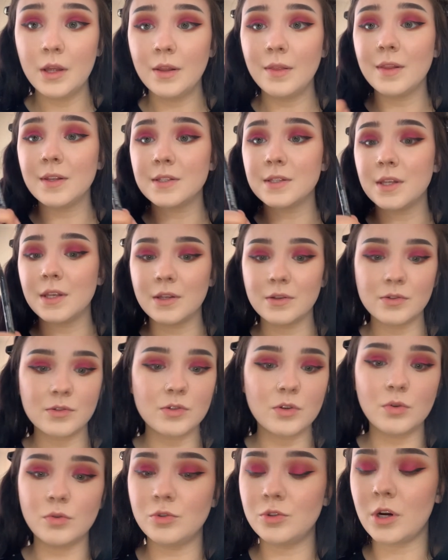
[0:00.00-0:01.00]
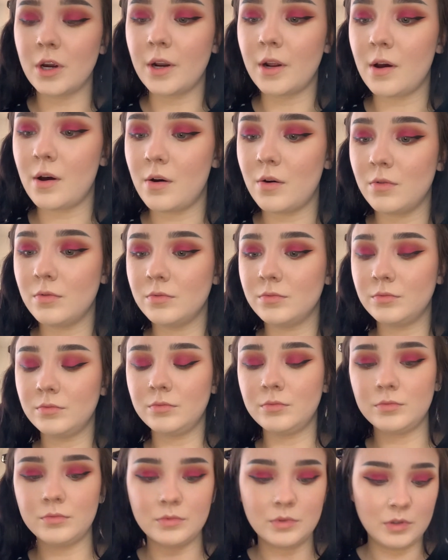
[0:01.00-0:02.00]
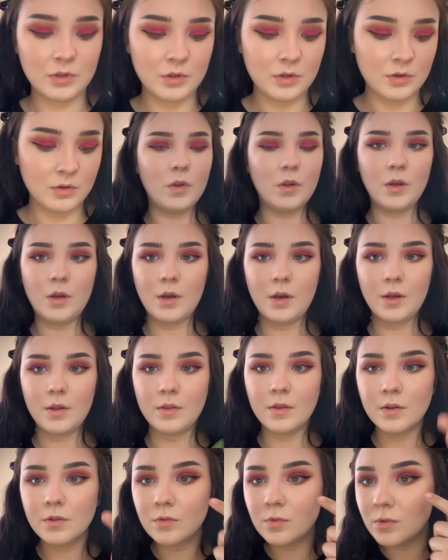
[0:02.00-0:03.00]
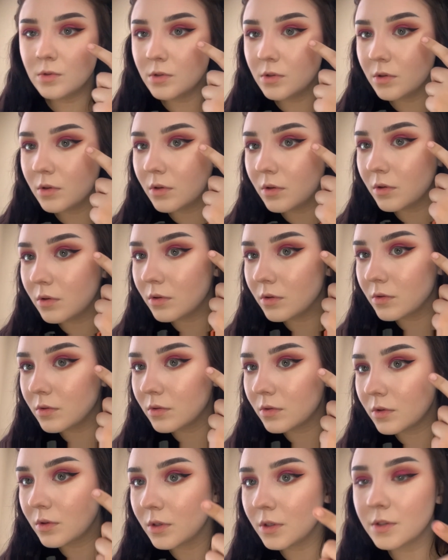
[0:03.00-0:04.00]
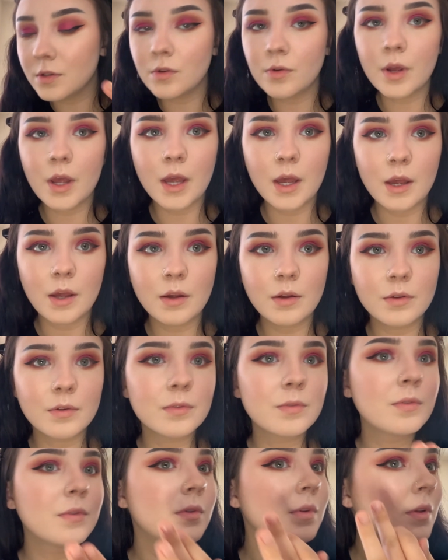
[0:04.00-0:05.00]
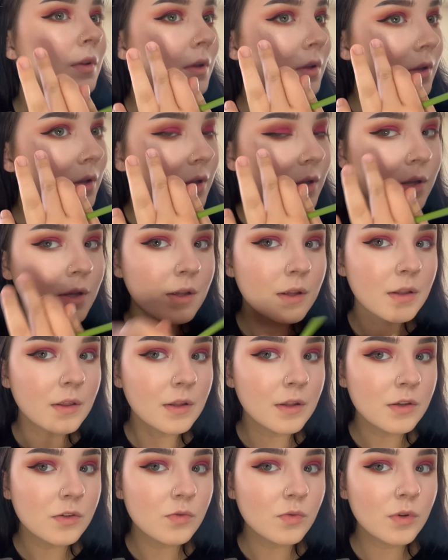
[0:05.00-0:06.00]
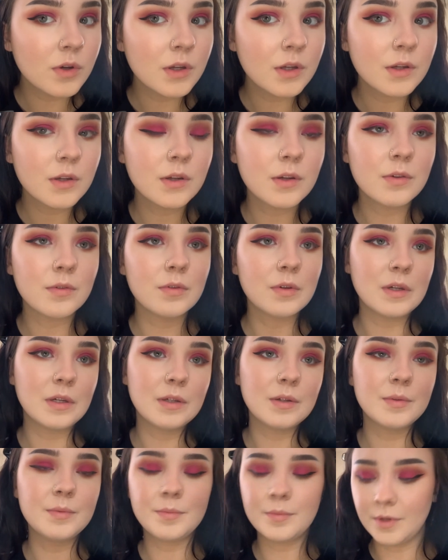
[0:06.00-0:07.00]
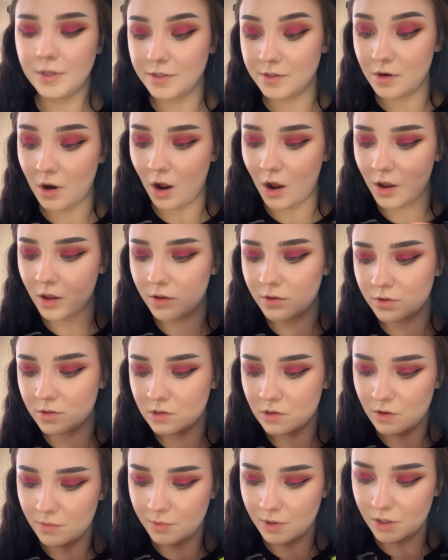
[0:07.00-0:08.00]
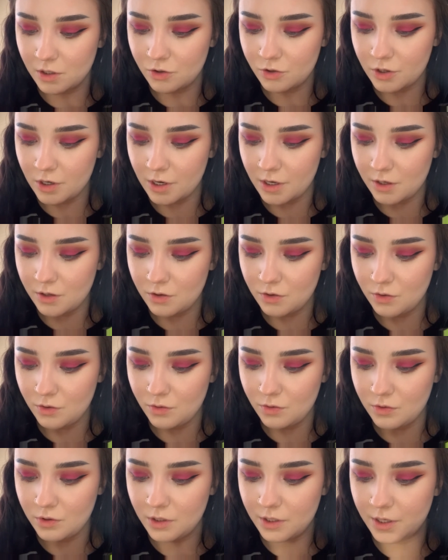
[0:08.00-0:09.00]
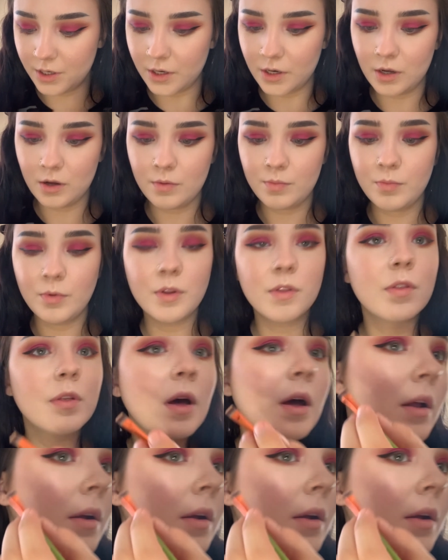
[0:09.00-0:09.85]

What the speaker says: This thing's so dried out. Okay, this one is okay. This one is not, so I'm gonna try to clean it up with that